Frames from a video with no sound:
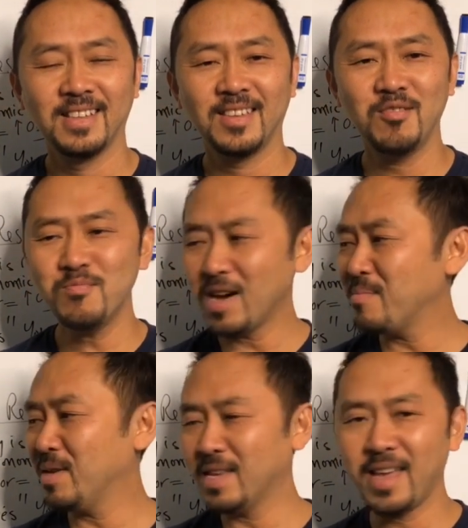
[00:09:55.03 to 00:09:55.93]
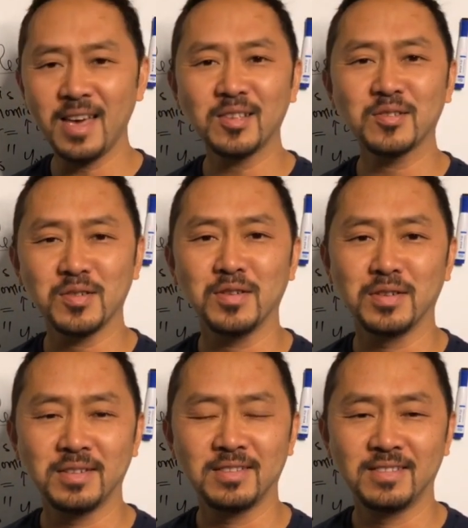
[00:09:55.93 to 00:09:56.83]
You might be an
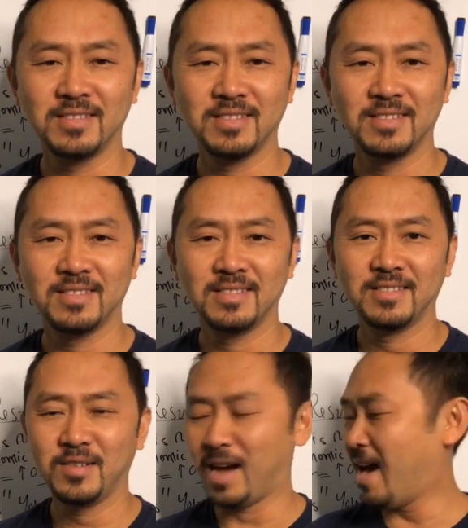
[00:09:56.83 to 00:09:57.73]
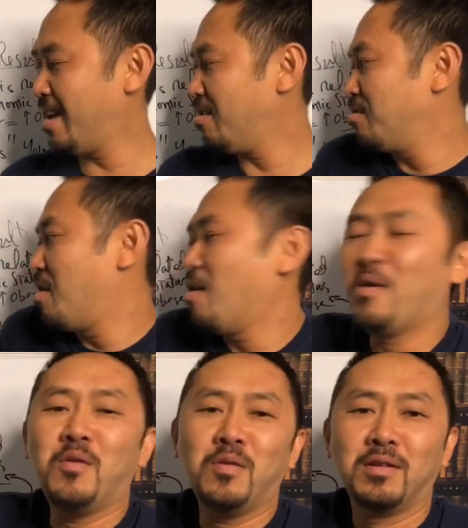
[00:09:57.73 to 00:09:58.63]
asshole. I don't
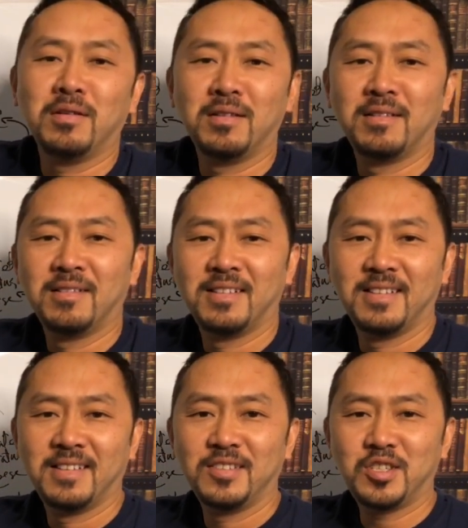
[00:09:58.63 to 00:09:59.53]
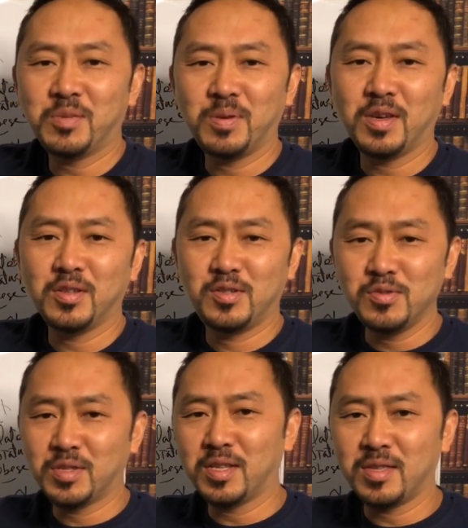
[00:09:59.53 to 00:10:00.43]
know. Just because
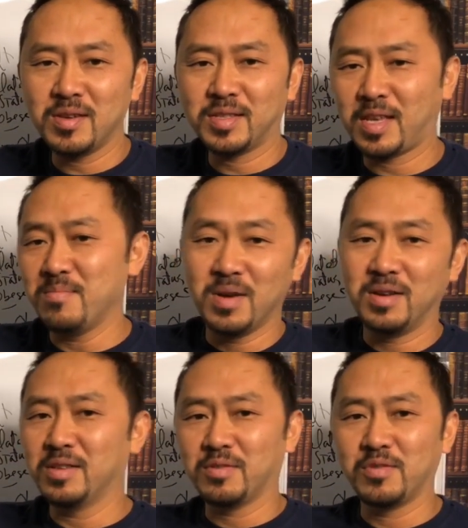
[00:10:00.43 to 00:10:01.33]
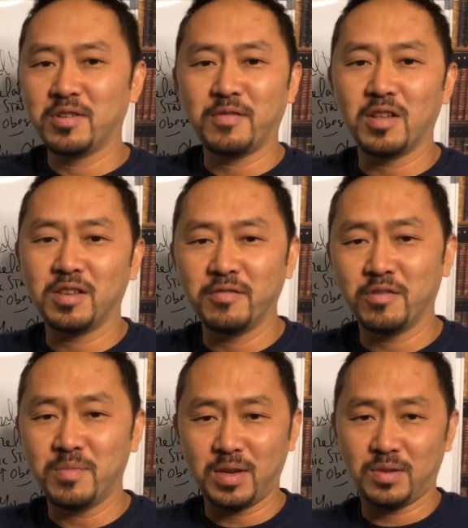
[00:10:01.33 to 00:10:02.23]
you sit there and say money is the root of all
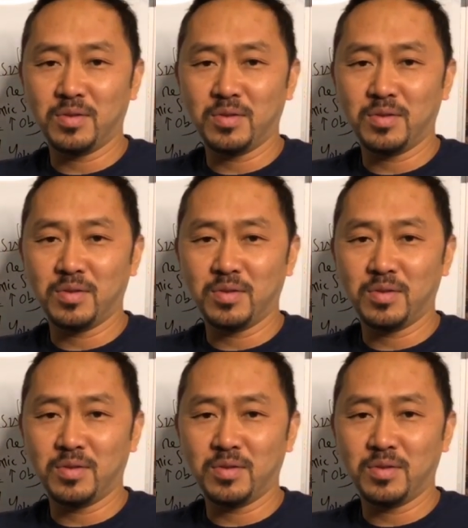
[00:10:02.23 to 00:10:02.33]
evil, make